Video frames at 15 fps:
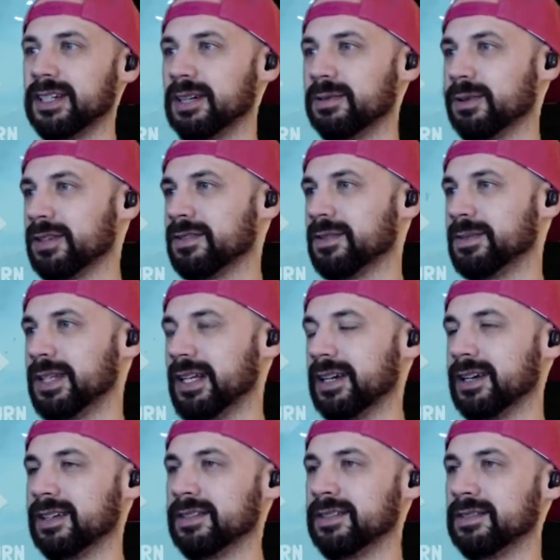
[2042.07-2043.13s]
work for me
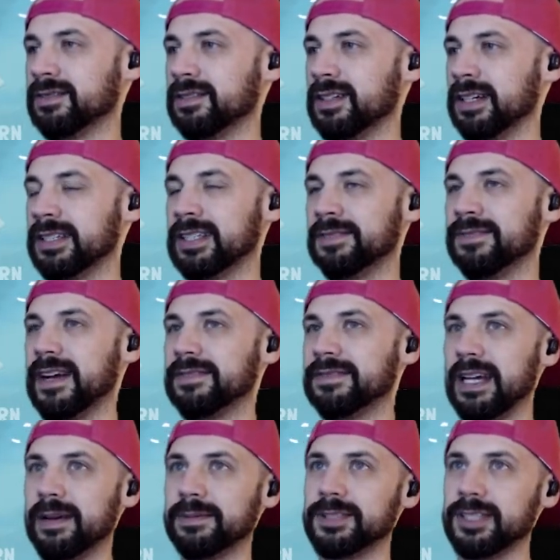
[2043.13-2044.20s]
there. I did 5
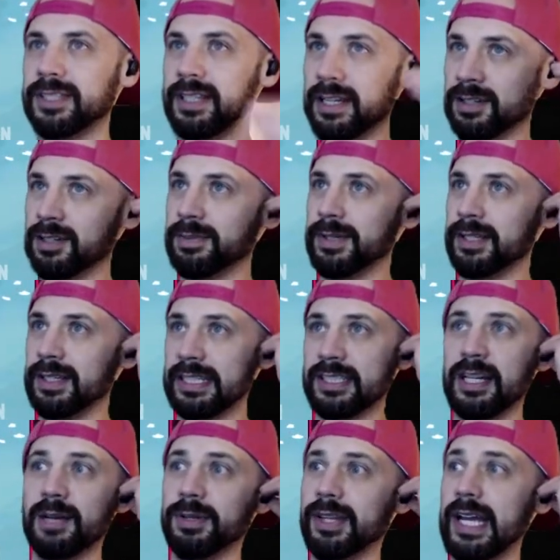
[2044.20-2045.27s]
damage, and that could have been like
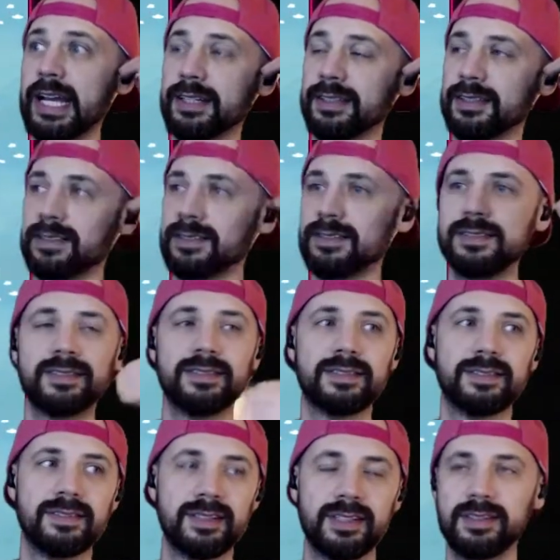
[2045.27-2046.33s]
double that.
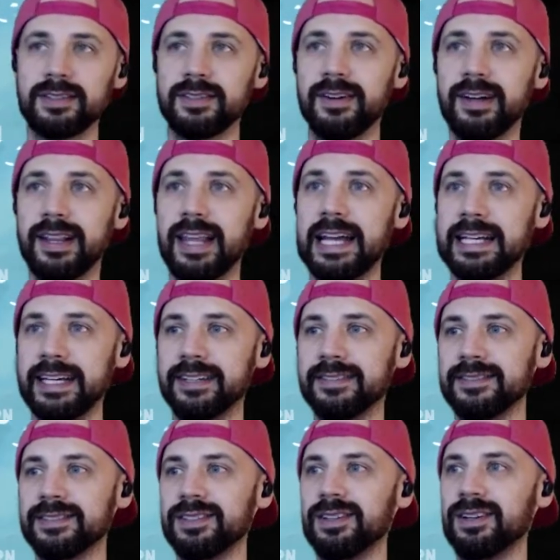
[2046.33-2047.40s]
So I like it.
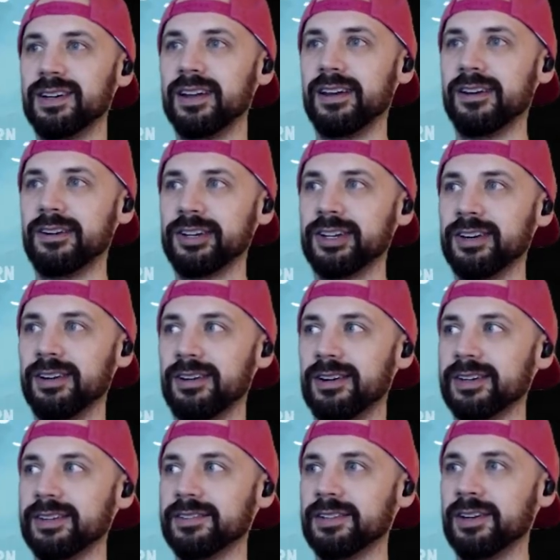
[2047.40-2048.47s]
I like it a
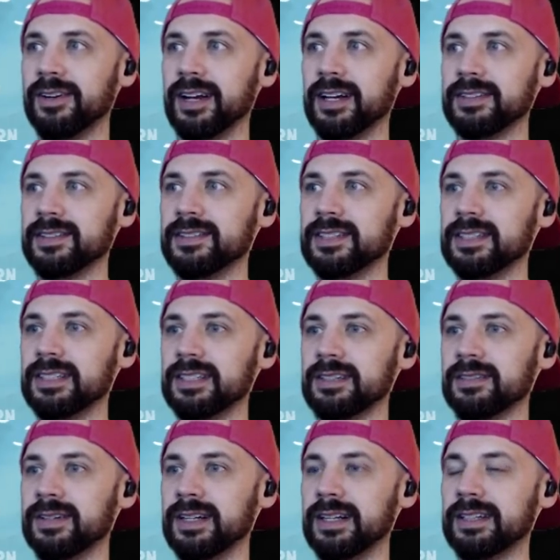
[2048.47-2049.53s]
lot. All right.
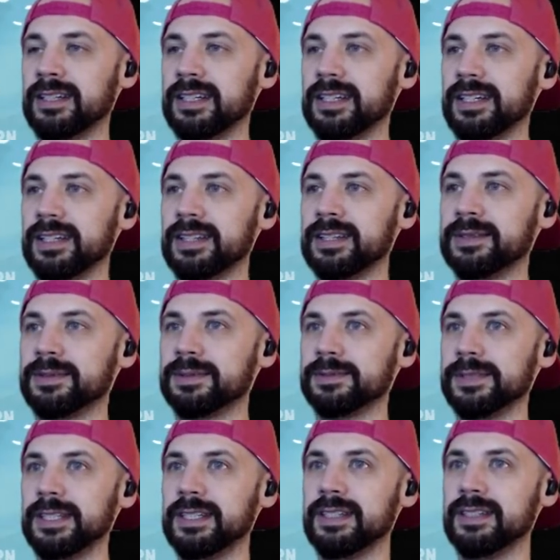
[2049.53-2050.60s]
Well, getting
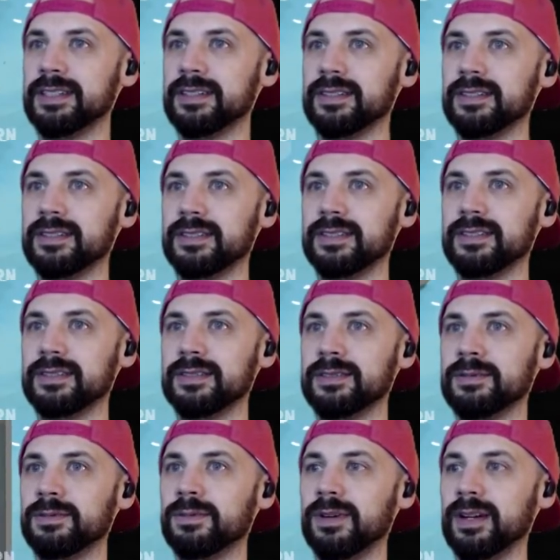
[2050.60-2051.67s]
3
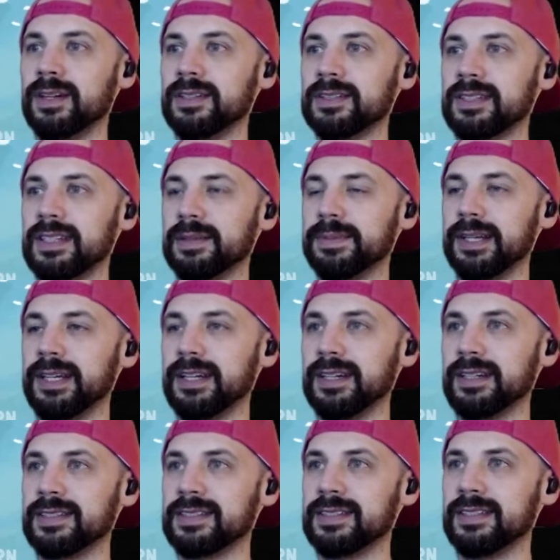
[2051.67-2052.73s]
1s at the beginning
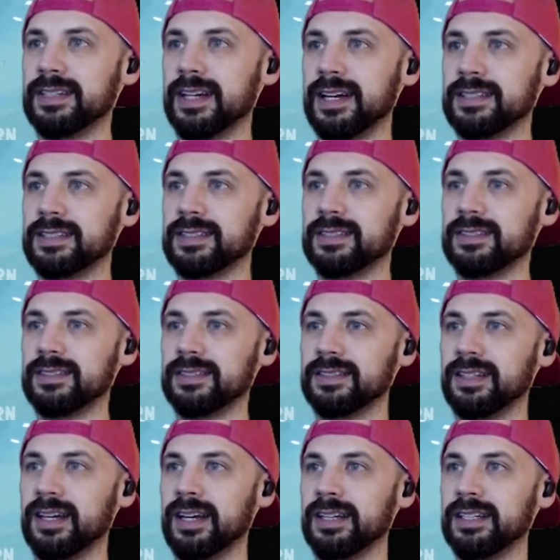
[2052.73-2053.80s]
is not
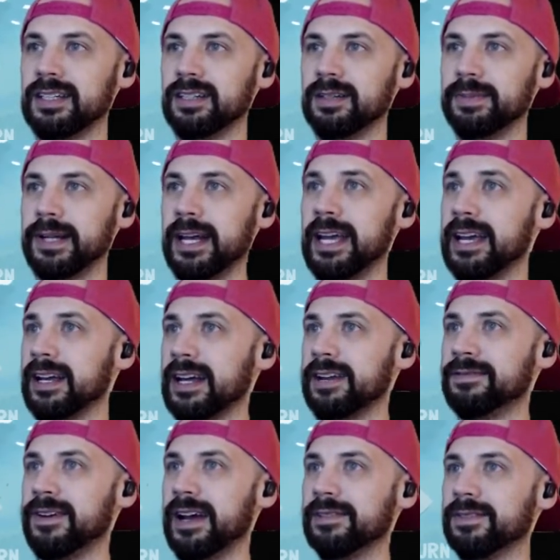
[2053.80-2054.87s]
ideal, but hey, I got a
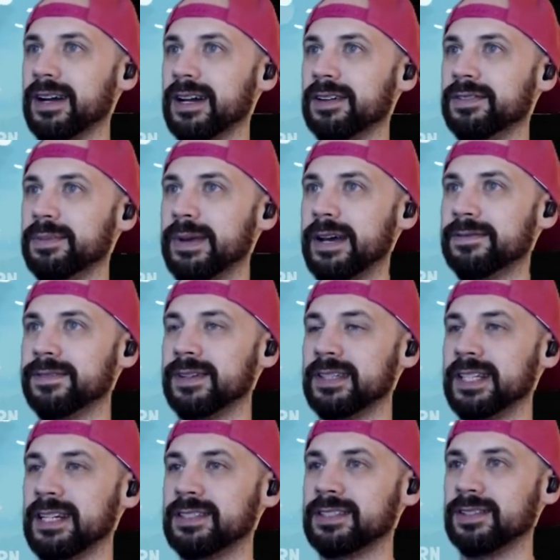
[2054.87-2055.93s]
5 right off the bat for the
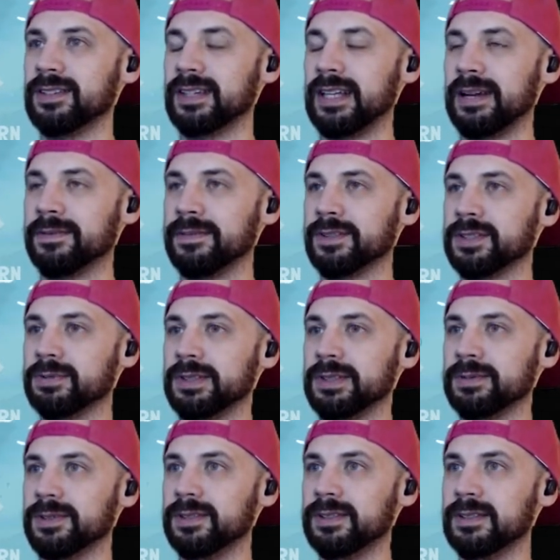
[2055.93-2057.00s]
taser on that first
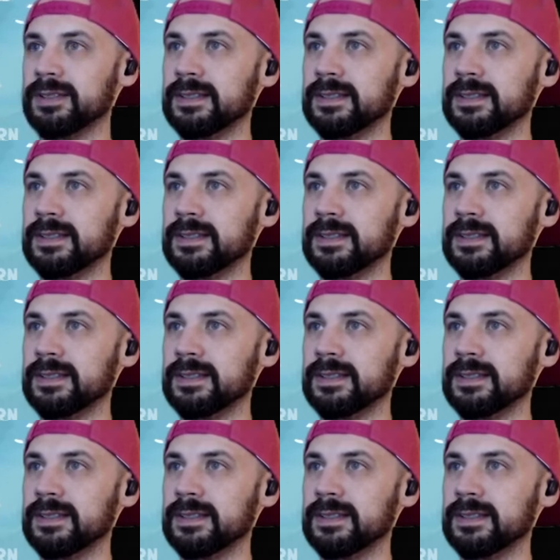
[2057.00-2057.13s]
reroll.